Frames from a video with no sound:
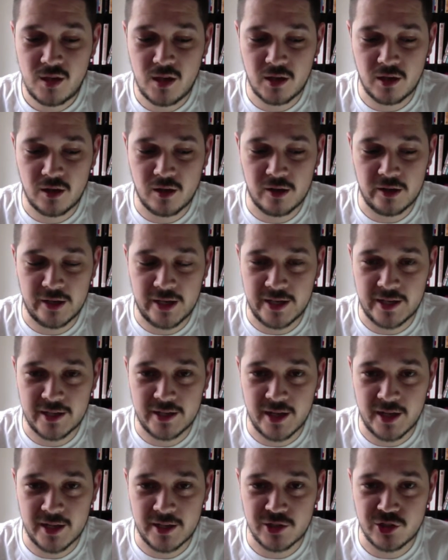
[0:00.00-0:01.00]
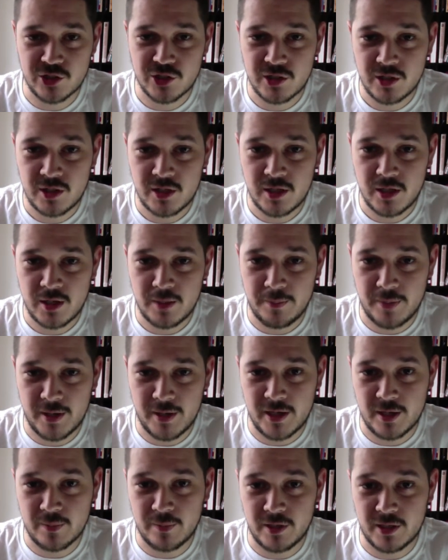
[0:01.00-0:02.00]
a guy, Ian H, made
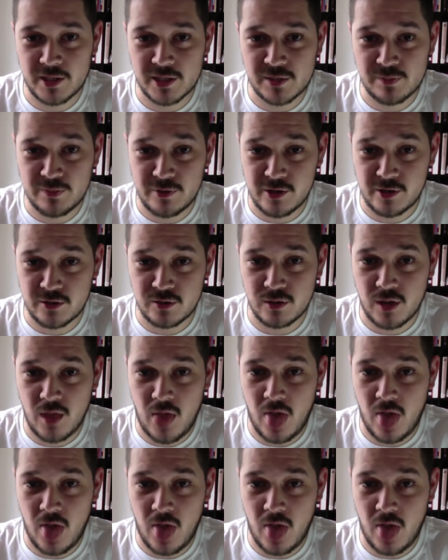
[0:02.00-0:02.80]
up an Excel